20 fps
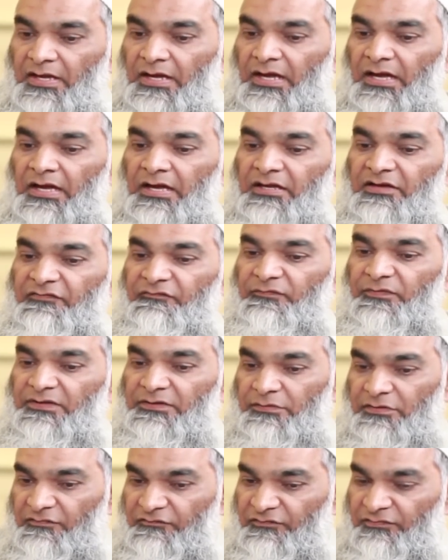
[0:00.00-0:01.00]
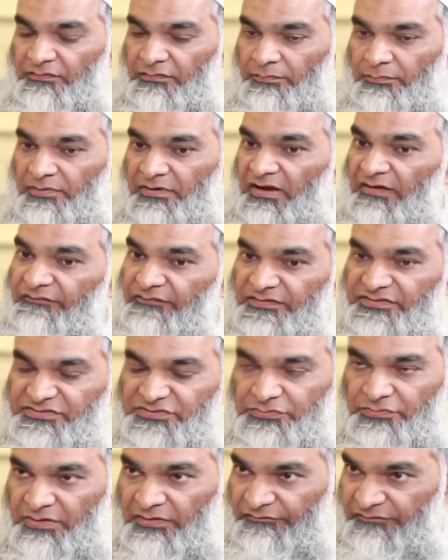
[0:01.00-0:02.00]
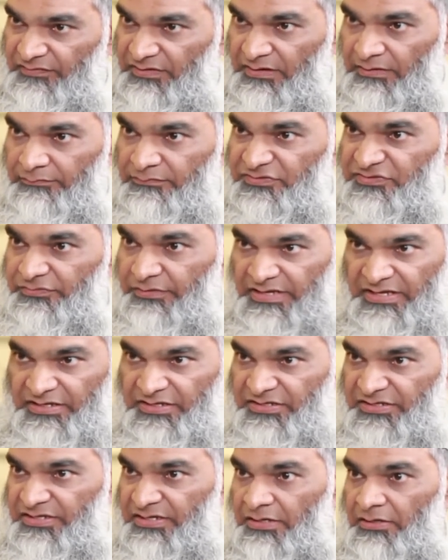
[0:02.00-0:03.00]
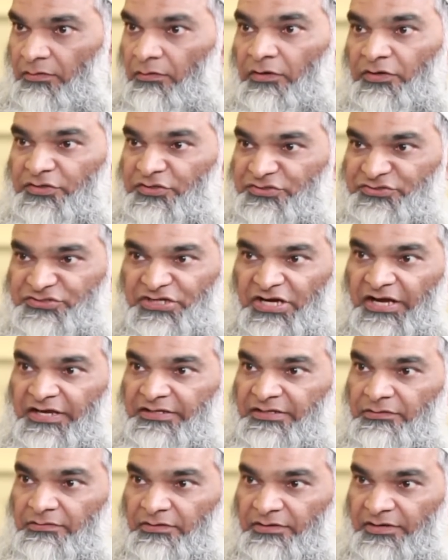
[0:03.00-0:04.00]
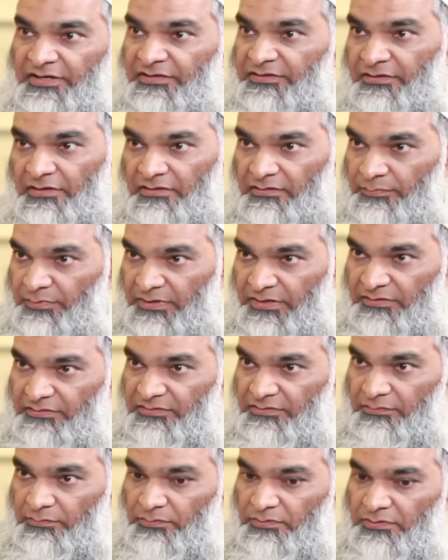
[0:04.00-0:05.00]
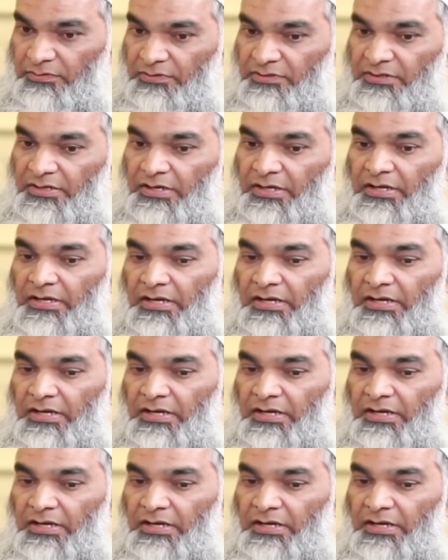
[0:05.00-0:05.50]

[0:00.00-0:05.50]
If we look for prophets who have come to India or to China or any other part of the world,